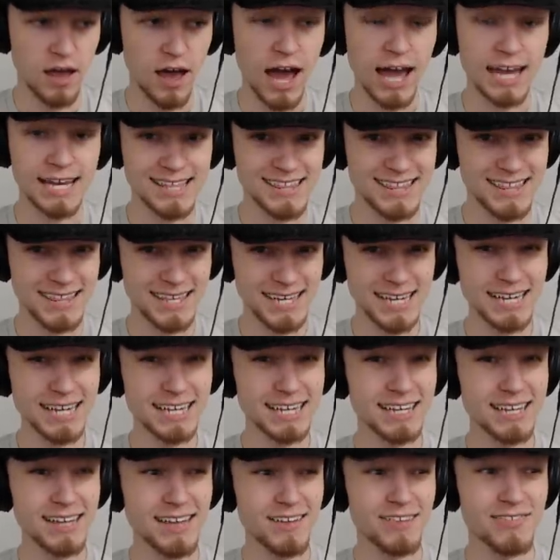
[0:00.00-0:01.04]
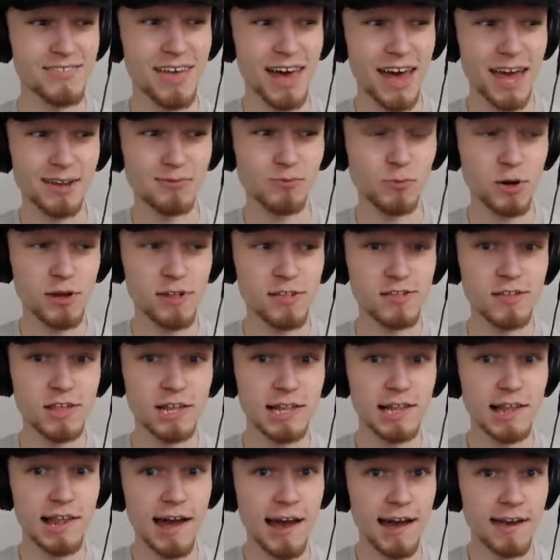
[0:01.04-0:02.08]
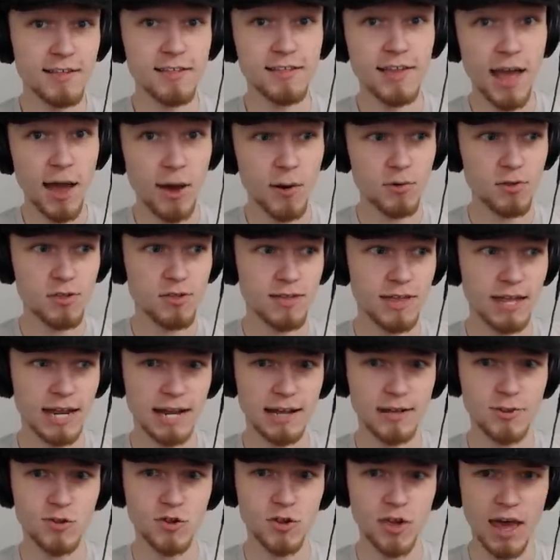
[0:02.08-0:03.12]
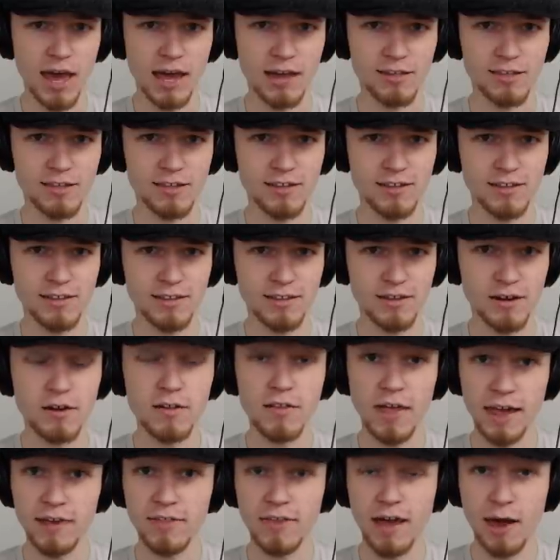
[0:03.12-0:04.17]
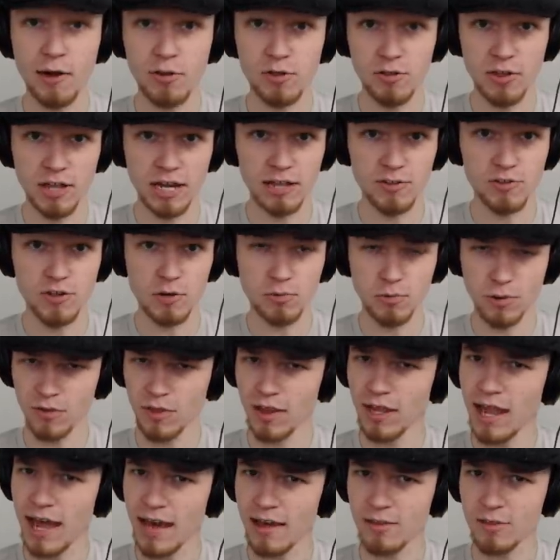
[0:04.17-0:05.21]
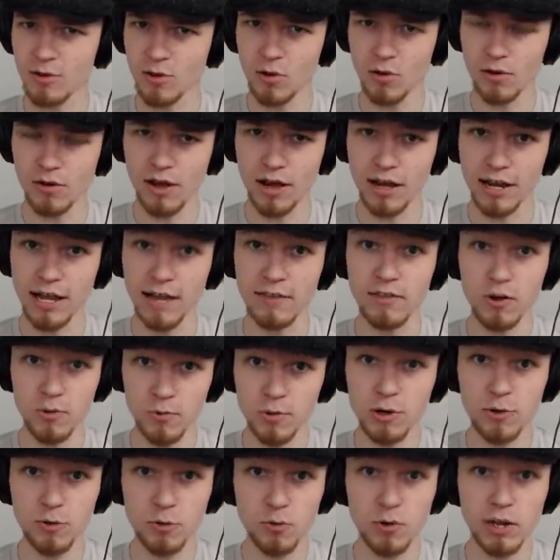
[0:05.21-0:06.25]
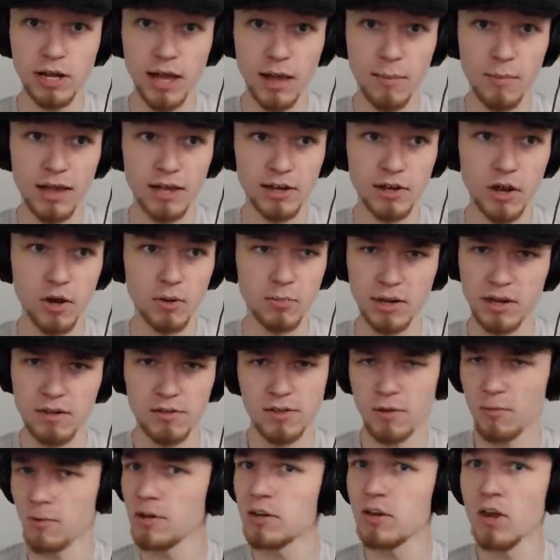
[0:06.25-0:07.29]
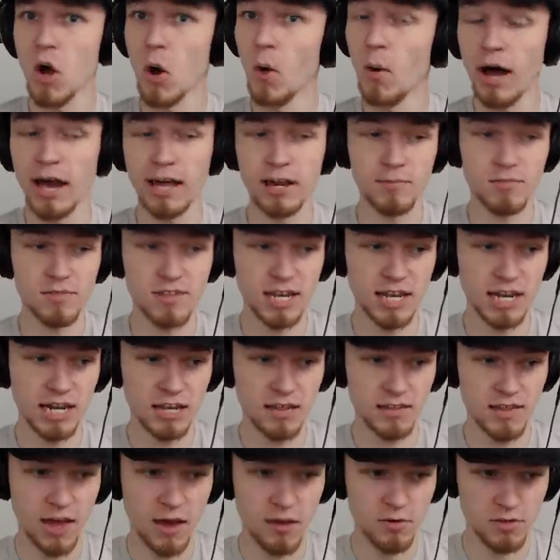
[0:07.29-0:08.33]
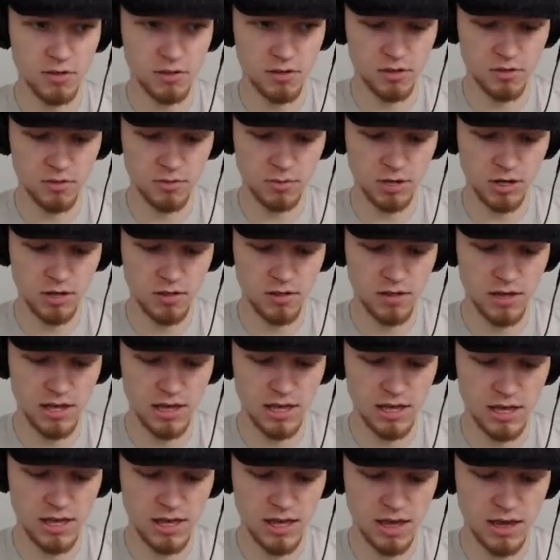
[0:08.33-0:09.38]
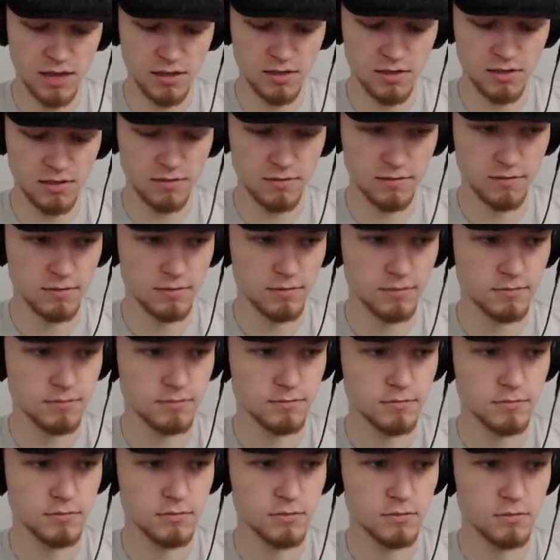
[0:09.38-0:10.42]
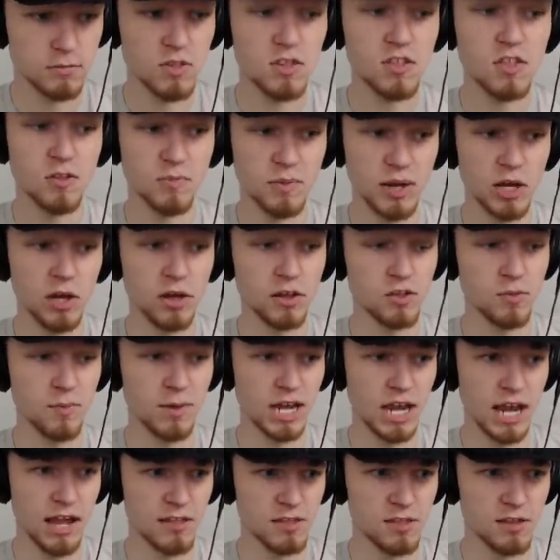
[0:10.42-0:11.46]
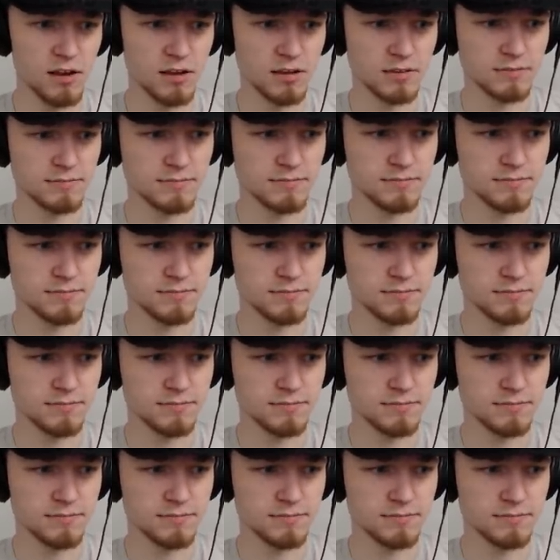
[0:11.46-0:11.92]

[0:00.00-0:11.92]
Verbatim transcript: I think that was the last house that I checked. Or like the house that I checked with the last Goron. And there were three. I made note because there were no items in any of the houses. So I'm going to say yes. This is my ultimate answer.